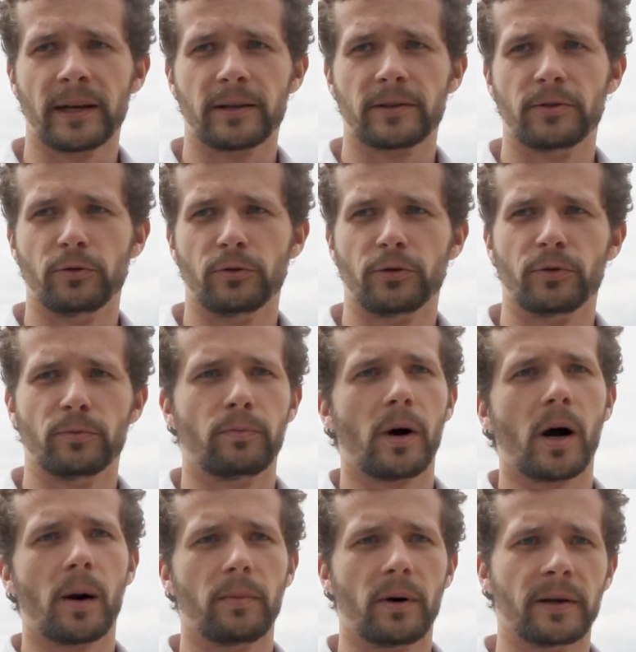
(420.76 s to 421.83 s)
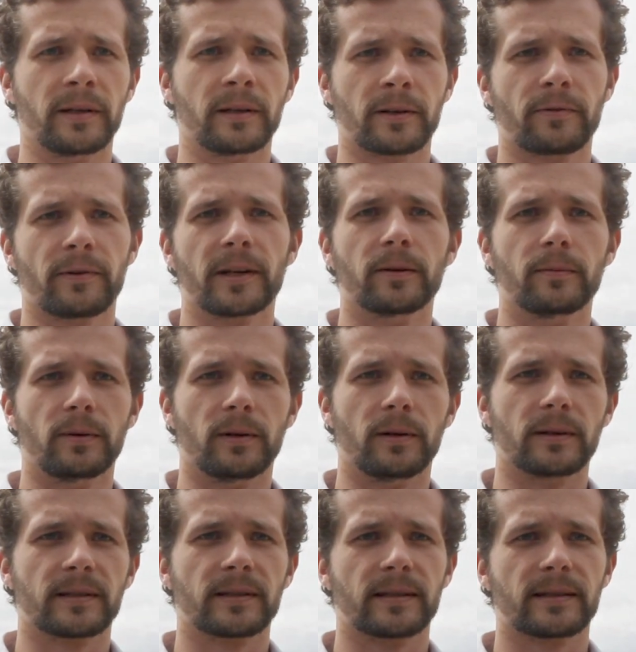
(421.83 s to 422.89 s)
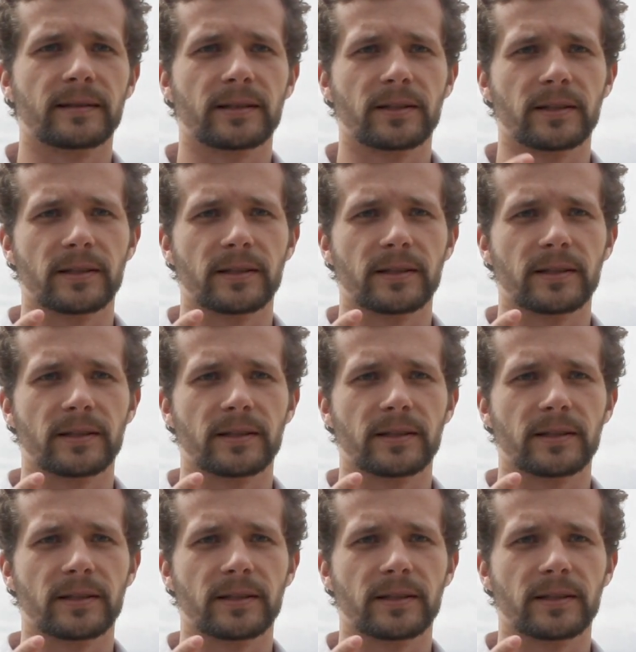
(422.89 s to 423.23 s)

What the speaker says: like to Bob on Incredibles. It's